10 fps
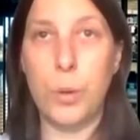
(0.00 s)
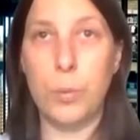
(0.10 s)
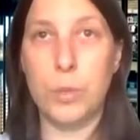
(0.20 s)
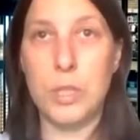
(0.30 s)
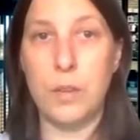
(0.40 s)

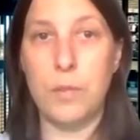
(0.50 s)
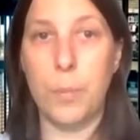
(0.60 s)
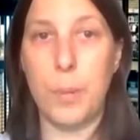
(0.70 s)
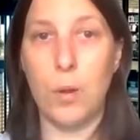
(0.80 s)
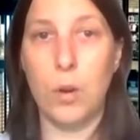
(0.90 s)
we receive
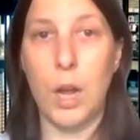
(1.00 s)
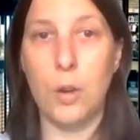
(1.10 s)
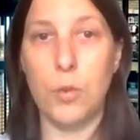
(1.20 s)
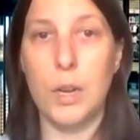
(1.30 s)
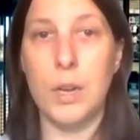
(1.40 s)
about
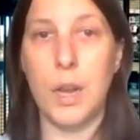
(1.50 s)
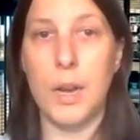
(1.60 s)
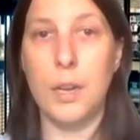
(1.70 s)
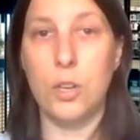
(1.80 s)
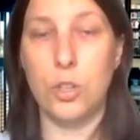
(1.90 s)

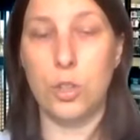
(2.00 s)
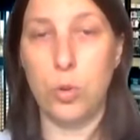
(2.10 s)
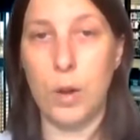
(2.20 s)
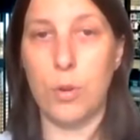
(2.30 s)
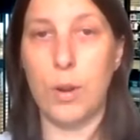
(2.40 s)
190 to
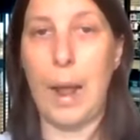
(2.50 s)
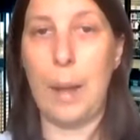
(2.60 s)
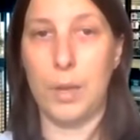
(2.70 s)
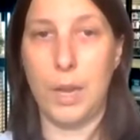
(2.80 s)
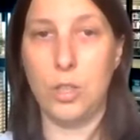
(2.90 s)
200
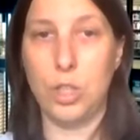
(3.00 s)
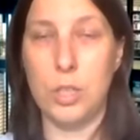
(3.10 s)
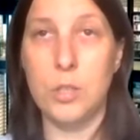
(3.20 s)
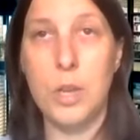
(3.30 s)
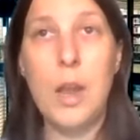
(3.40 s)

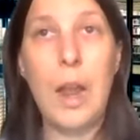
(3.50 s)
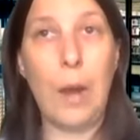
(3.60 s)
applications,